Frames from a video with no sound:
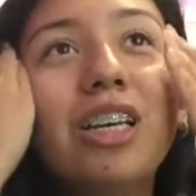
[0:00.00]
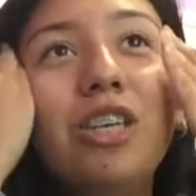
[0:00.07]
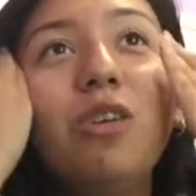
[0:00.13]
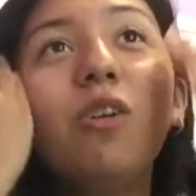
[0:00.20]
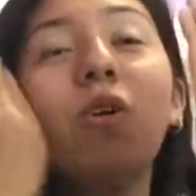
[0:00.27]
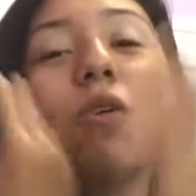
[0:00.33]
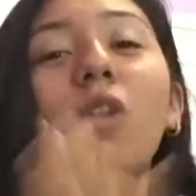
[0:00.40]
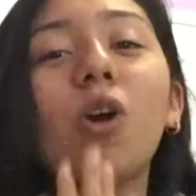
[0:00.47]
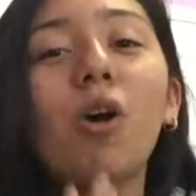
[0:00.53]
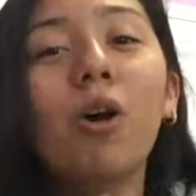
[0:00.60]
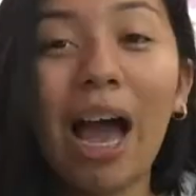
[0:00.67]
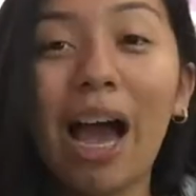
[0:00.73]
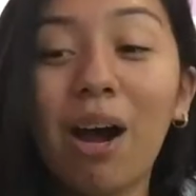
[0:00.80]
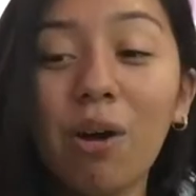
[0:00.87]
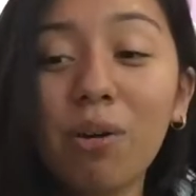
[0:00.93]
you don't know
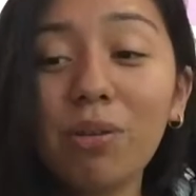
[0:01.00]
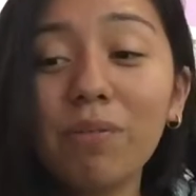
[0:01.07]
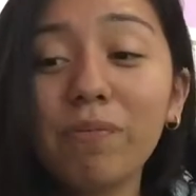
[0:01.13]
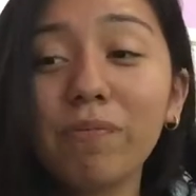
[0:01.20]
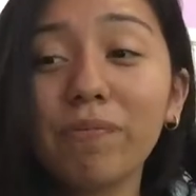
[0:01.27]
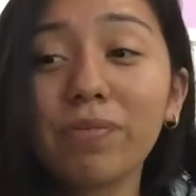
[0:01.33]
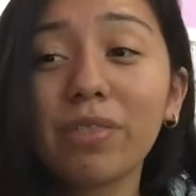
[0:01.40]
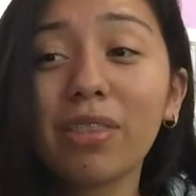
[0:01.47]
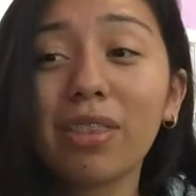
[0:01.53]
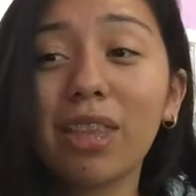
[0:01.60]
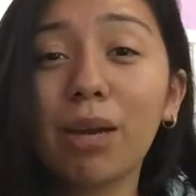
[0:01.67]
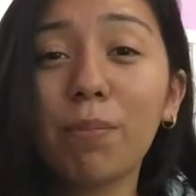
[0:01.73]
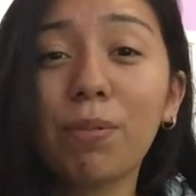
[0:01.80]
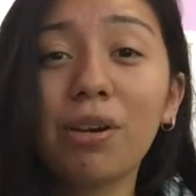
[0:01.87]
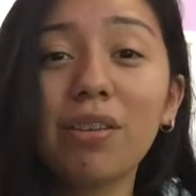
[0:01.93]
how
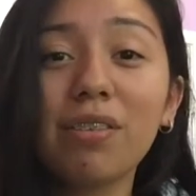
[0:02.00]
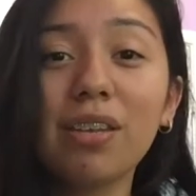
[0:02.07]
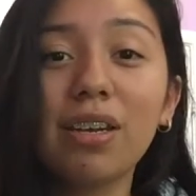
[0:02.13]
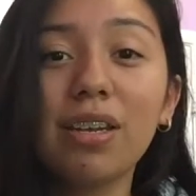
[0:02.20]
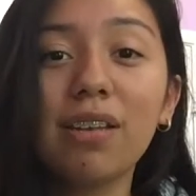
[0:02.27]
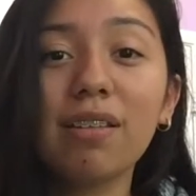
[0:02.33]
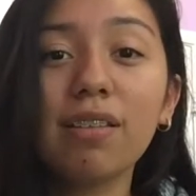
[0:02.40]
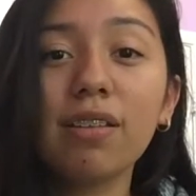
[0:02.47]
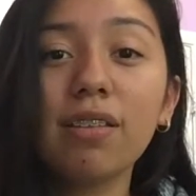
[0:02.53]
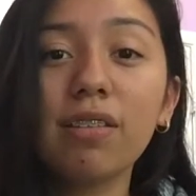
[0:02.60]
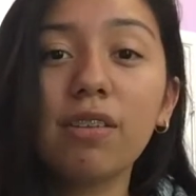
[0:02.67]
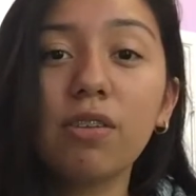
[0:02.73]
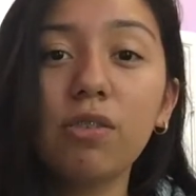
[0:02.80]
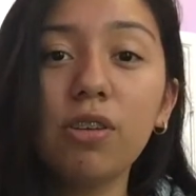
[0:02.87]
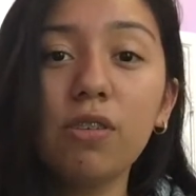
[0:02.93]
that person is
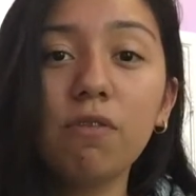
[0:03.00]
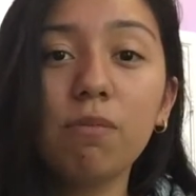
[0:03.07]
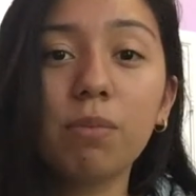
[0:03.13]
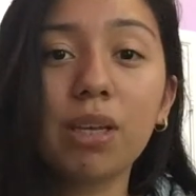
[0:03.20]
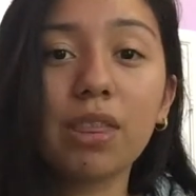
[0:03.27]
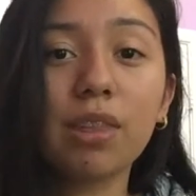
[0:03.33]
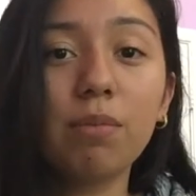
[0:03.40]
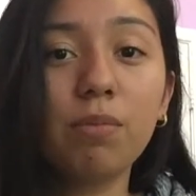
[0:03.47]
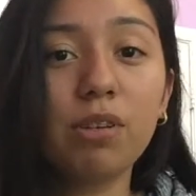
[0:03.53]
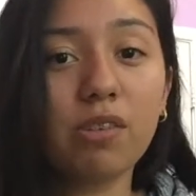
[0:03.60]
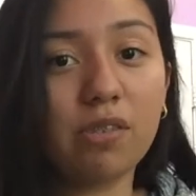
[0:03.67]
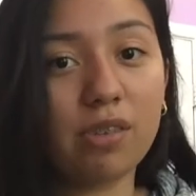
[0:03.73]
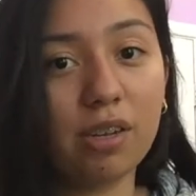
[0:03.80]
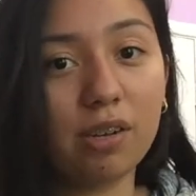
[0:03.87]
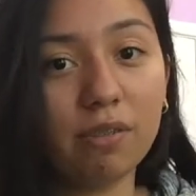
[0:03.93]
until you've met them
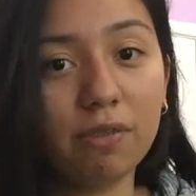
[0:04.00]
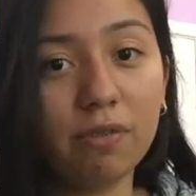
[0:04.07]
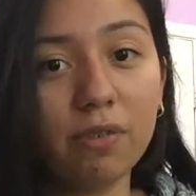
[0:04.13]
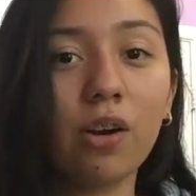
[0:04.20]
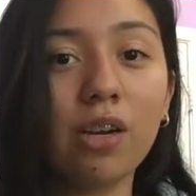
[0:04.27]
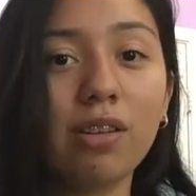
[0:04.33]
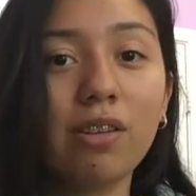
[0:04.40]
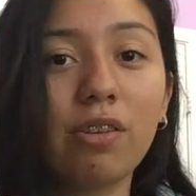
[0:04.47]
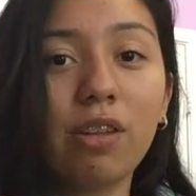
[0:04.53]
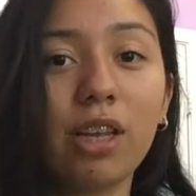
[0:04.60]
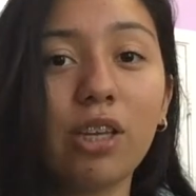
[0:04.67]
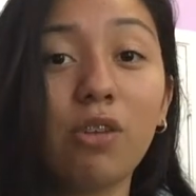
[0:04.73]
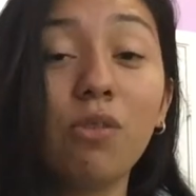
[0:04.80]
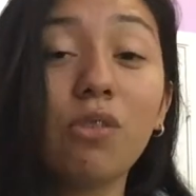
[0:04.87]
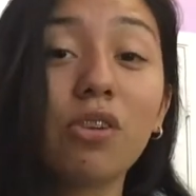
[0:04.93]
yourself or until
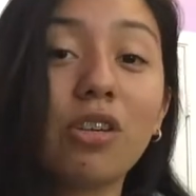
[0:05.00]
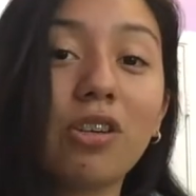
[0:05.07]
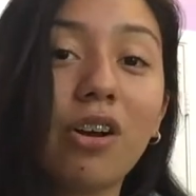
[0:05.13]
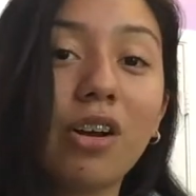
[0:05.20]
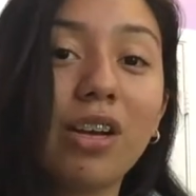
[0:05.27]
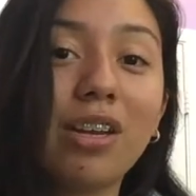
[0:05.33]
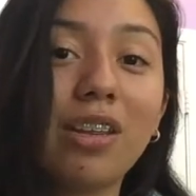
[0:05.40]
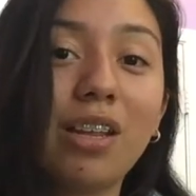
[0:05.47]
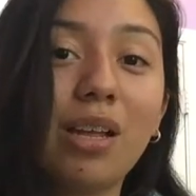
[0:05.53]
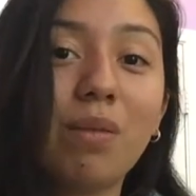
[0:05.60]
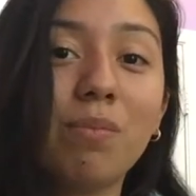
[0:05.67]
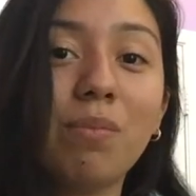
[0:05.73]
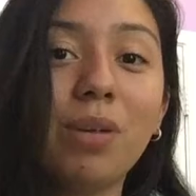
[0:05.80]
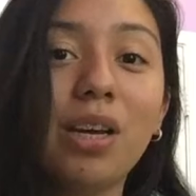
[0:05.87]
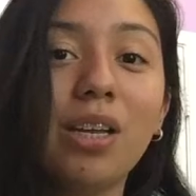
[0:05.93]
like you start talking to
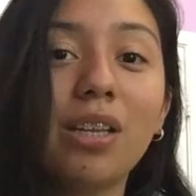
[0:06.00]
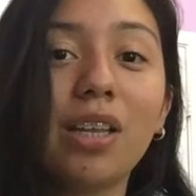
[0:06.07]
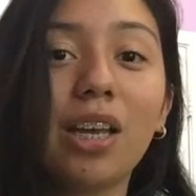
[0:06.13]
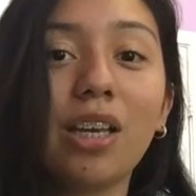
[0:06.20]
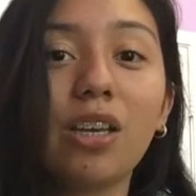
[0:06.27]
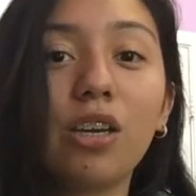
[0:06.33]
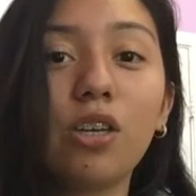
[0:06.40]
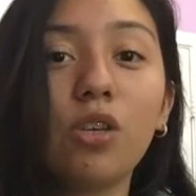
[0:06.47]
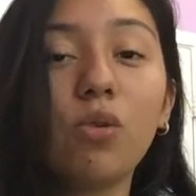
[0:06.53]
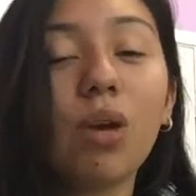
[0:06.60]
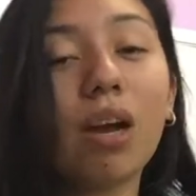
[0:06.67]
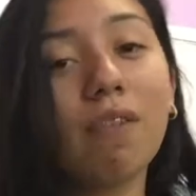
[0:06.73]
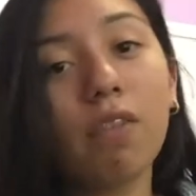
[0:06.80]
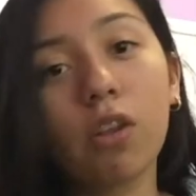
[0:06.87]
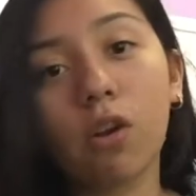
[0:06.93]
them and like you
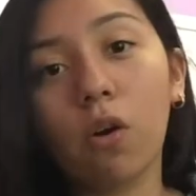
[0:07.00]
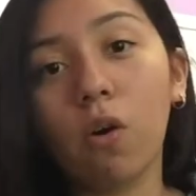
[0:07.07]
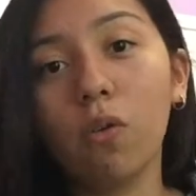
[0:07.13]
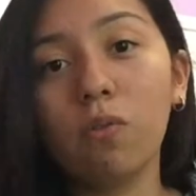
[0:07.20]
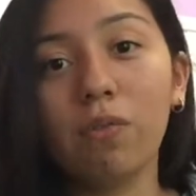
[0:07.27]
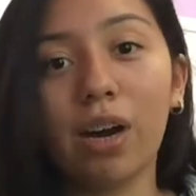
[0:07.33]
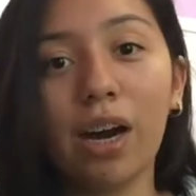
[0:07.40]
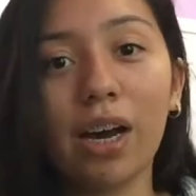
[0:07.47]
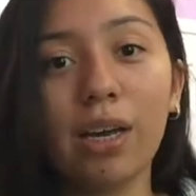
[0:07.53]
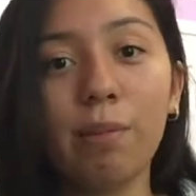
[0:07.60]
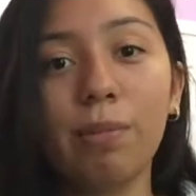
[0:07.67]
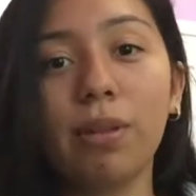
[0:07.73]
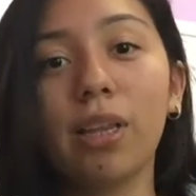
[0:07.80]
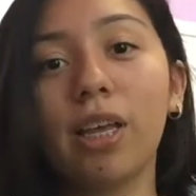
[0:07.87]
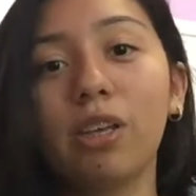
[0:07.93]
have their own
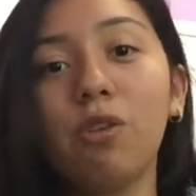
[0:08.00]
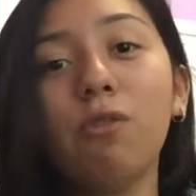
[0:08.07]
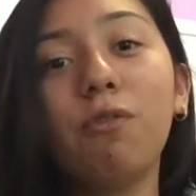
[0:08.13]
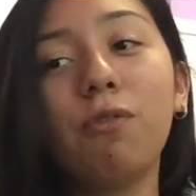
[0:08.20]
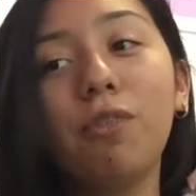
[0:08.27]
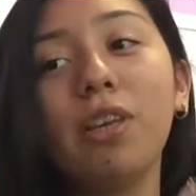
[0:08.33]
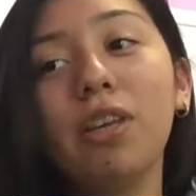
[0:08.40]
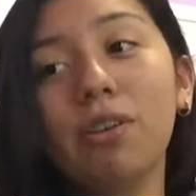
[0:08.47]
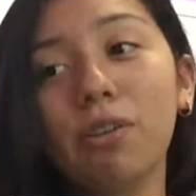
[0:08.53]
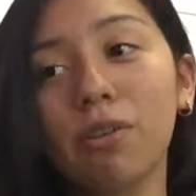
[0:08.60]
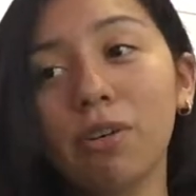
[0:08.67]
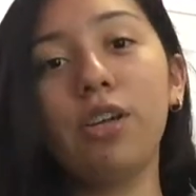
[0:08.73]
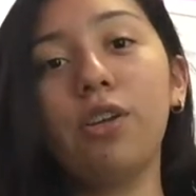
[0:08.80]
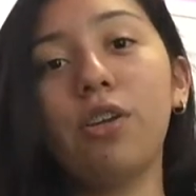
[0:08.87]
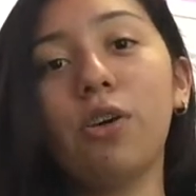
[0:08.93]
vibe and like you
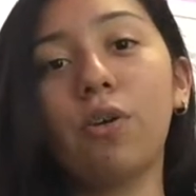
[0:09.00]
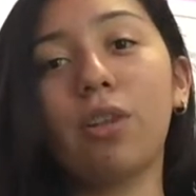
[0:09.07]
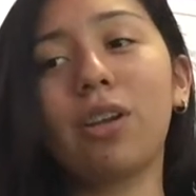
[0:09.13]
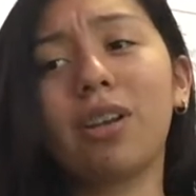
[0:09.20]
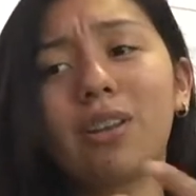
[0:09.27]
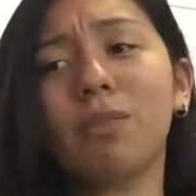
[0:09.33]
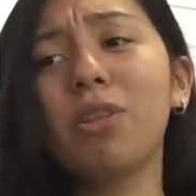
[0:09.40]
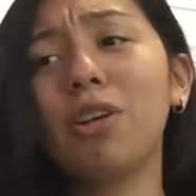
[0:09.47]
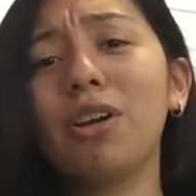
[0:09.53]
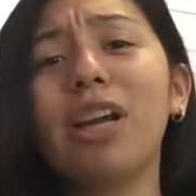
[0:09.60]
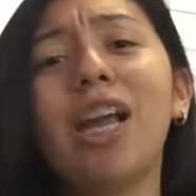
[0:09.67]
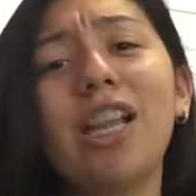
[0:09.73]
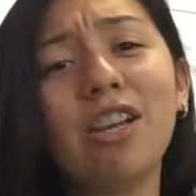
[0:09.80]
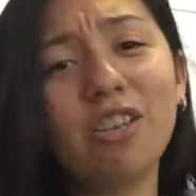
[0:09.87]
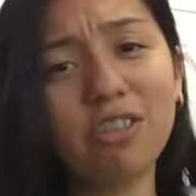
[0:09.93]
feel you know
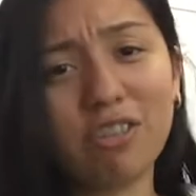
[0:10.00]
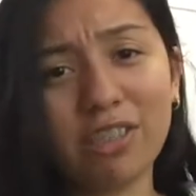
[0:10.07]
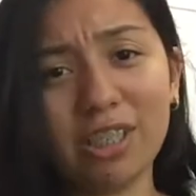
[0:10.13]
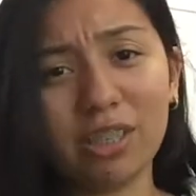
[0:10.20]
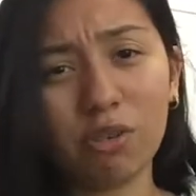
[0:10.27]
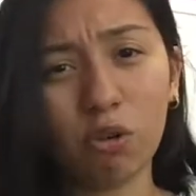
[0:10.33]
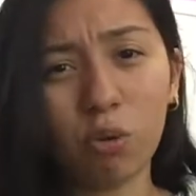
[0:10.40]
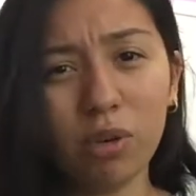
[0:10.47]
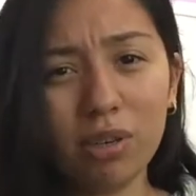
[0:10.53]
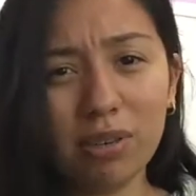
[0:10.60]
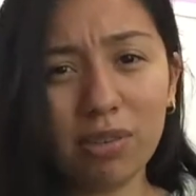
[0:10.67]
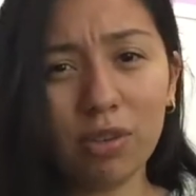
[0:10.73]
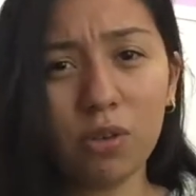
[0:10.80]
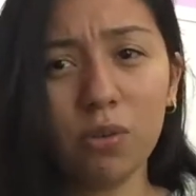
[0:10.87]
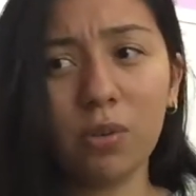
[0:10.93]
their energy
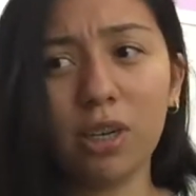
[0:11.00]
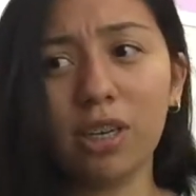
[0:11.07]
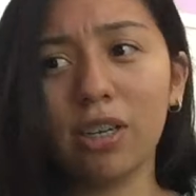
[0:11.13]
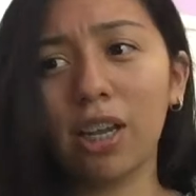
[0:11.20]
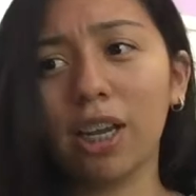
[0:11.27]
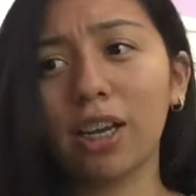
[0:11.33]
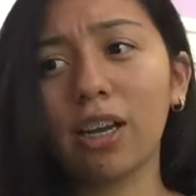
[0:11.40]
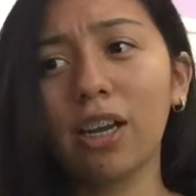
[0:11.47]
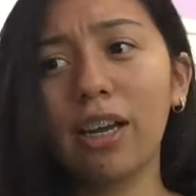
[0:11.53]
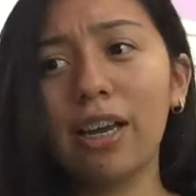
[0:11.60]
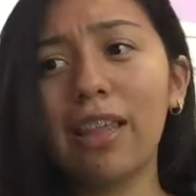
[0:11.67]
towards you and like